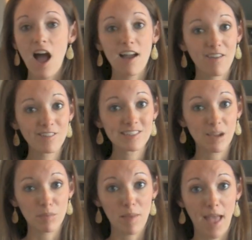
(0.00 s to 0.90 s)
I obviously
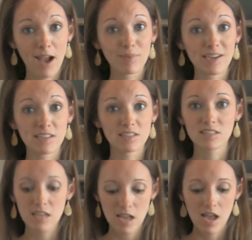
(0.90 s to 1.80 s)
double bag
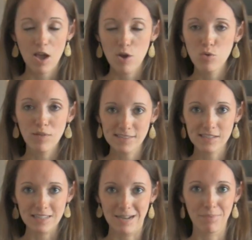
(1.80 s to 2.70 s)
because who likes
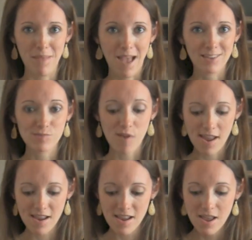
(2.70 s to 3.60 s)
to clean up a mess,
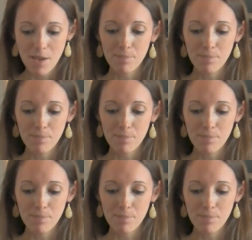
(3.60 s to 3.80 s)
right?